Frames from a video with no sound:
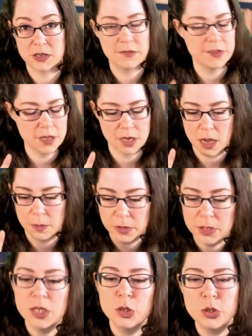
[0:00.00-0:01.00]
I feel like I'm a
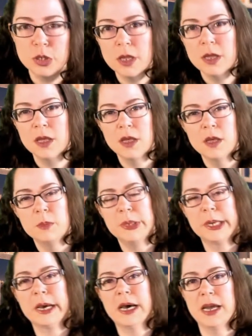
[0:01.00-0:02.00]
little
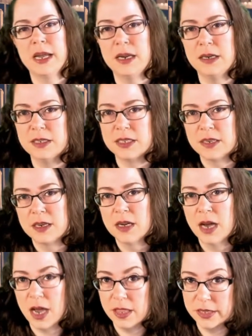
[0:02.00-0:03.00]
behind
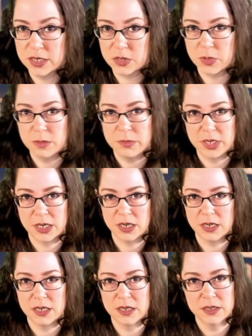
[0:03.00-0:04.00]
on this one
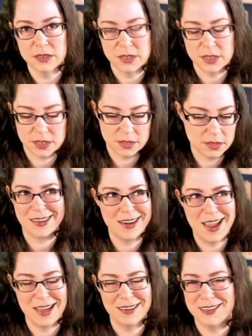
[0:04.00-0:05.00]
because,
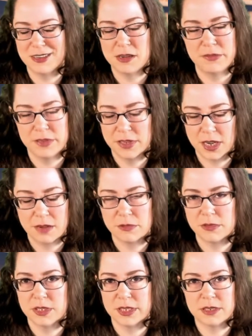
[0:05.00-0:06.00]
I don't know, I feel like
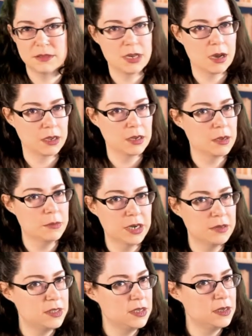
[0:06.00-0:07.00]
everyone's talking
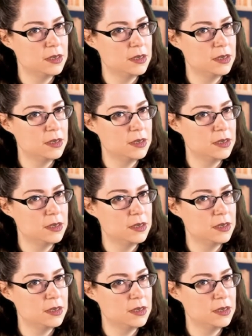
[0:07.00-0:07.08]
about T.